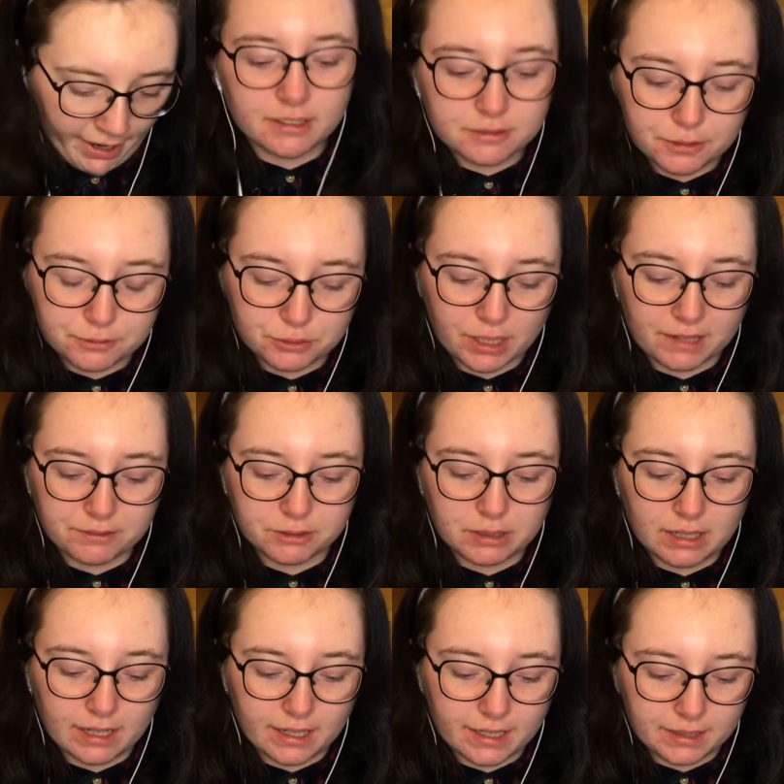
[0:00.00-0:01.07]
With travel,
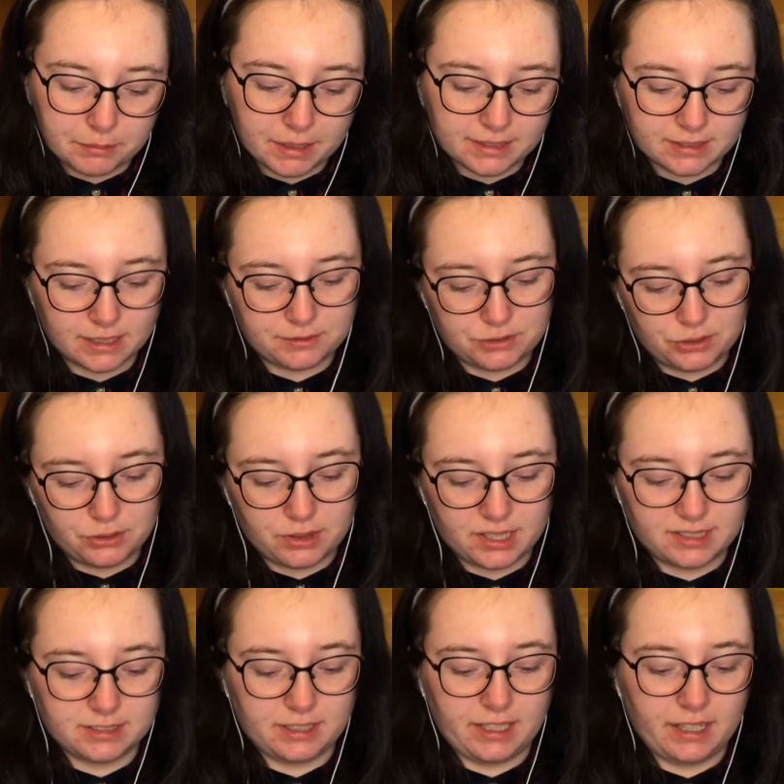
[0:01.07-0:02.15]
I basically have two
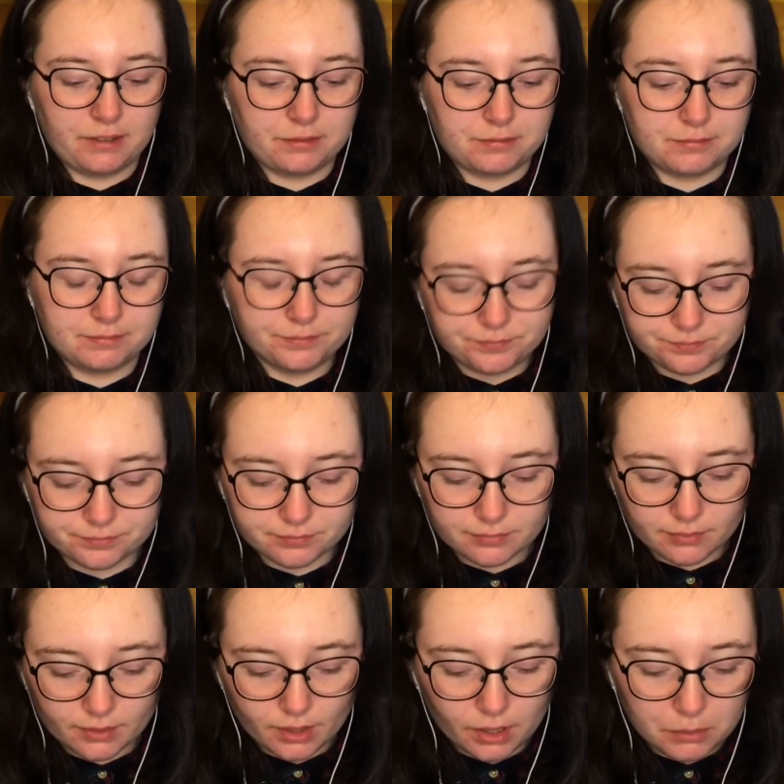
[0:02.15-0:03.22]
things. I have
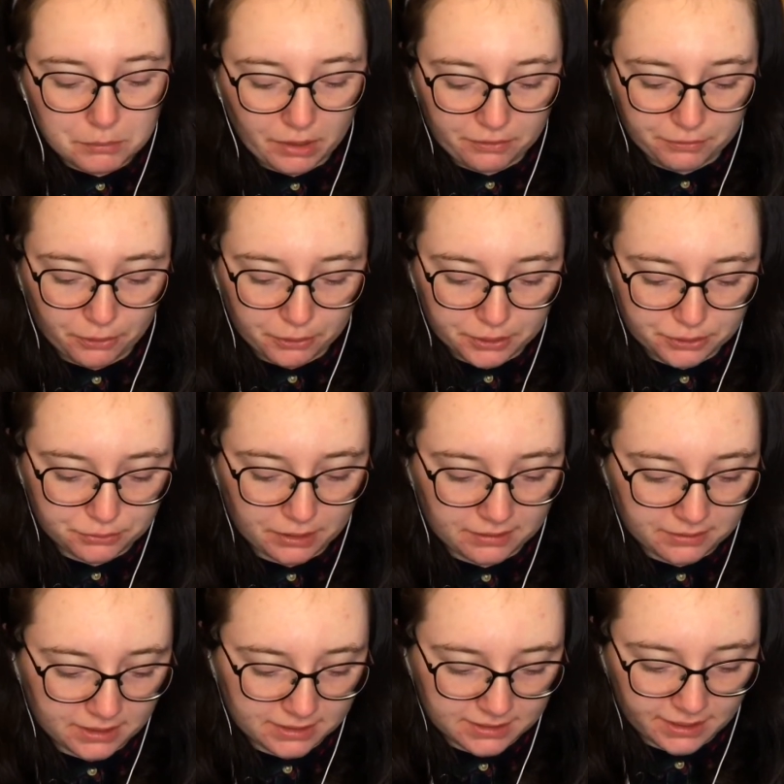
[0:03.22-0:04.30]
my foreign
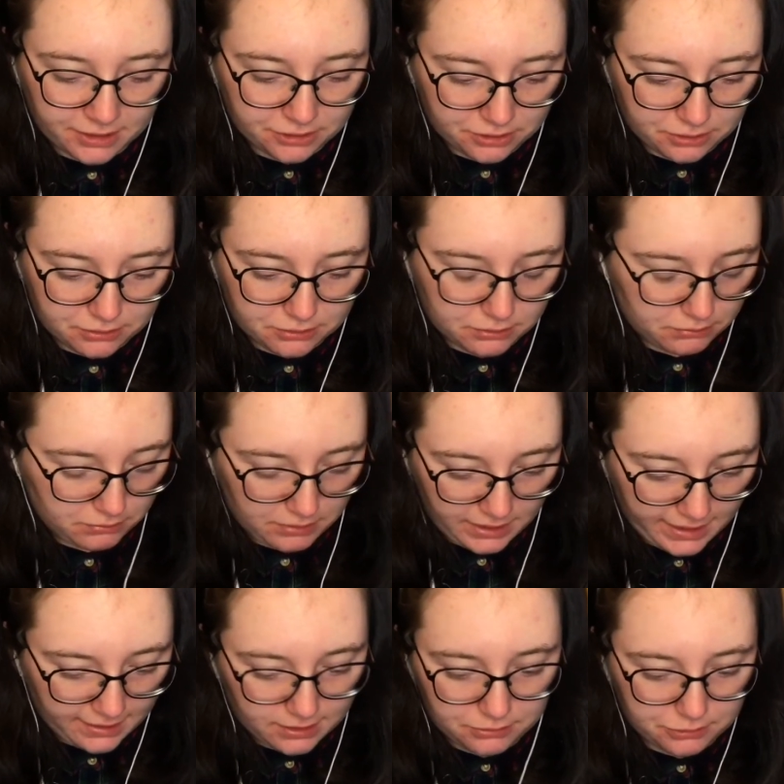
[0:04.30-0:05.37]
travel essential
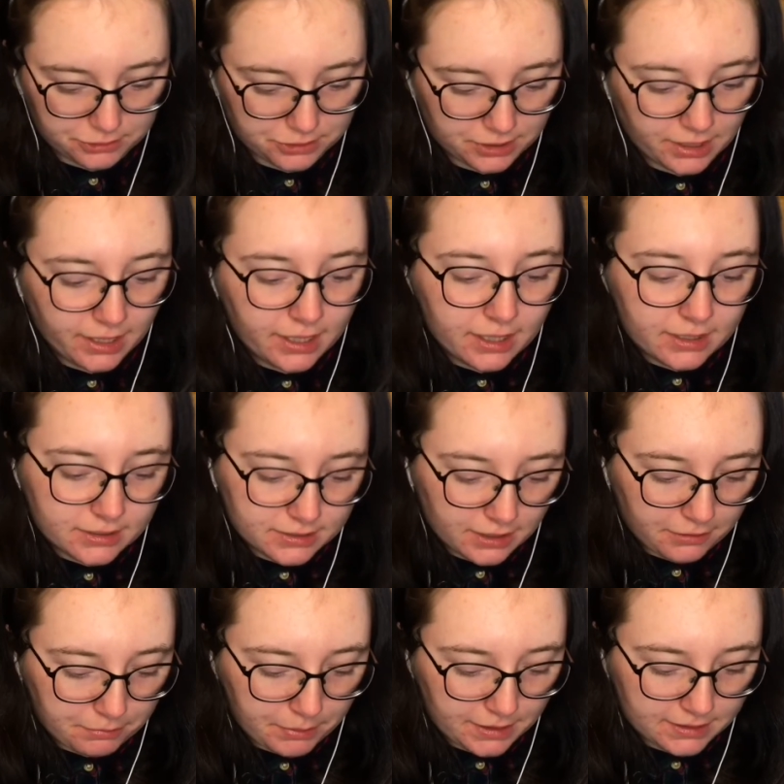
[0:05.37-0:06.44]
list, which
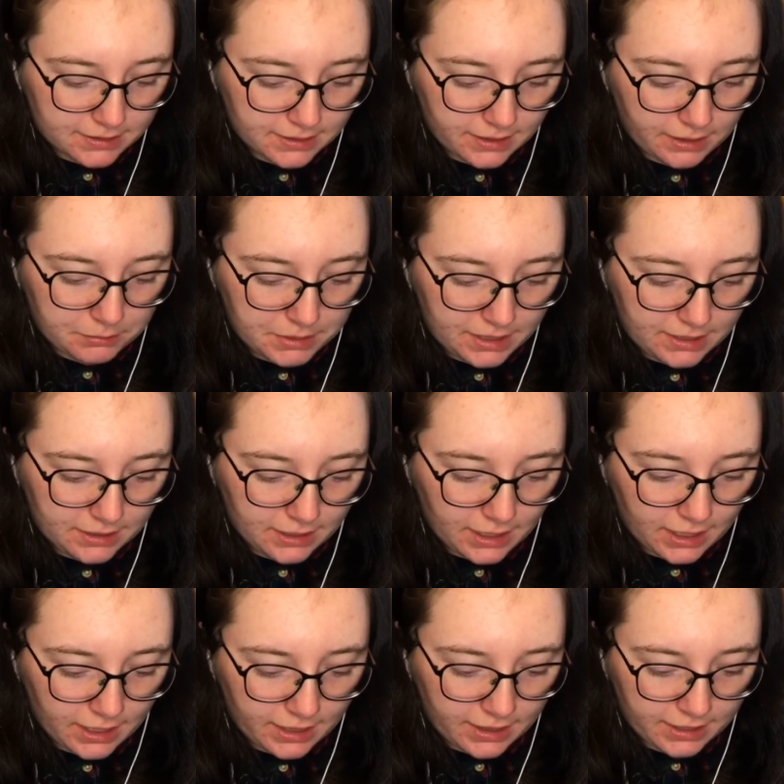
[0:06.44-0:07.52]
stuff basically I mean that
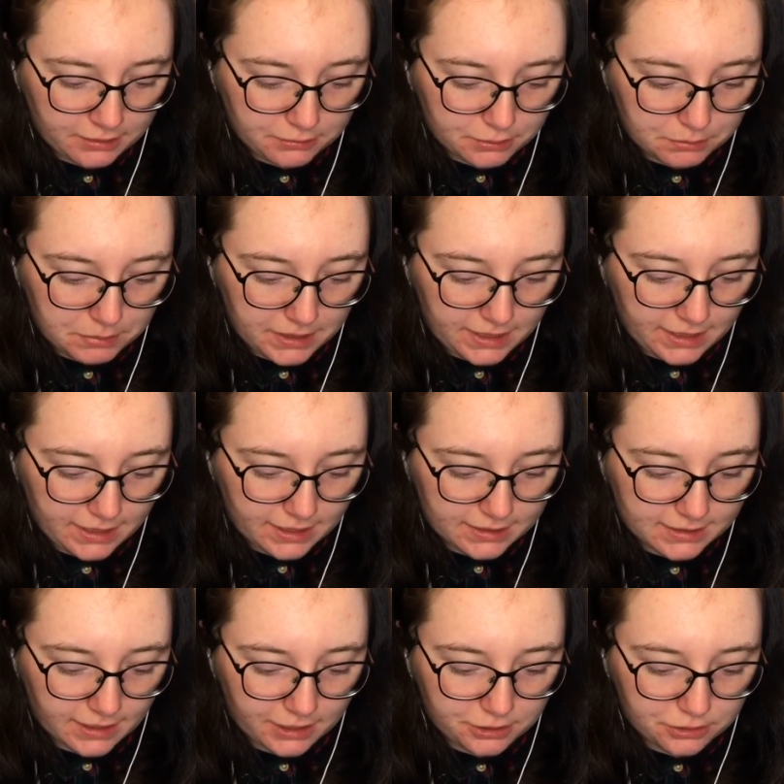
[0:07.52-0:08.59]
I think would be
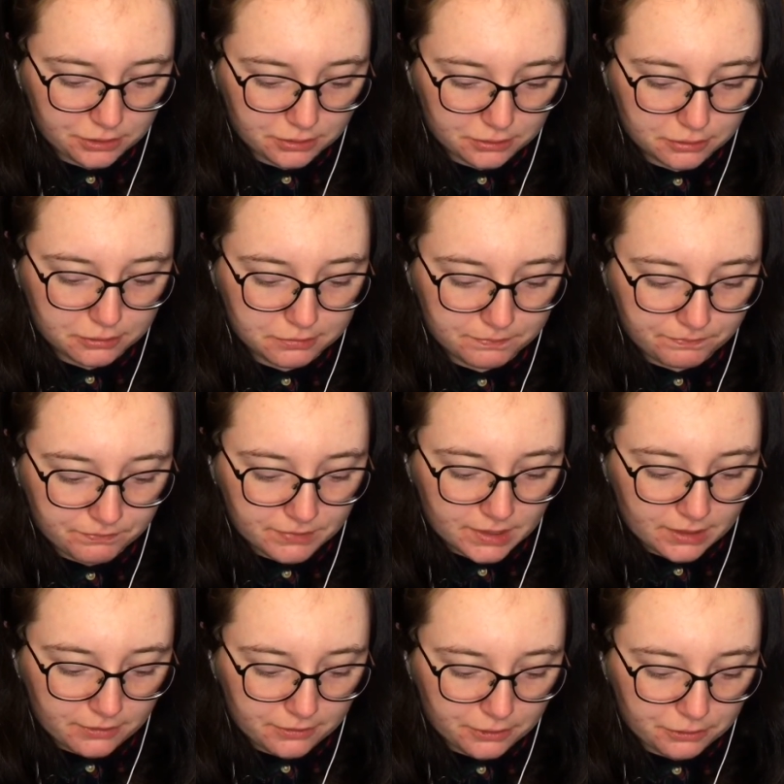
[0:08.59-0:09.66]
essential
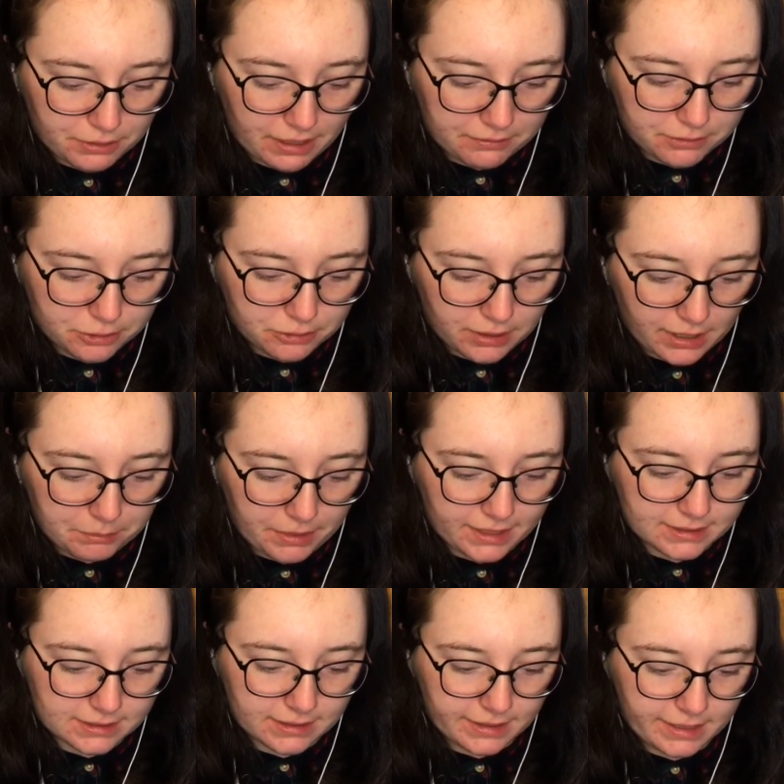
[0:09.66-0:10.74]
for travel, and
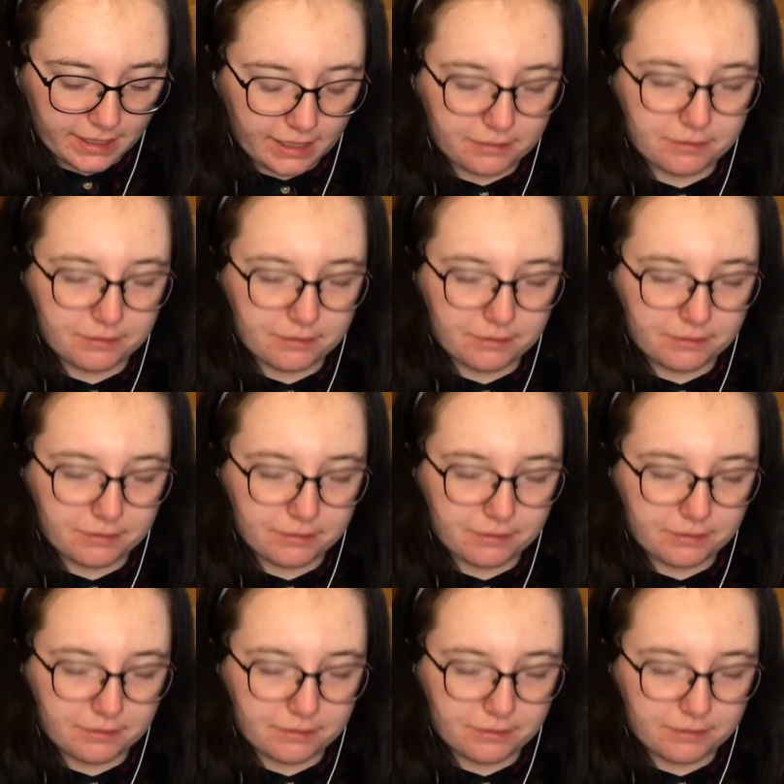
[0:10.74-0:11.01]
basically if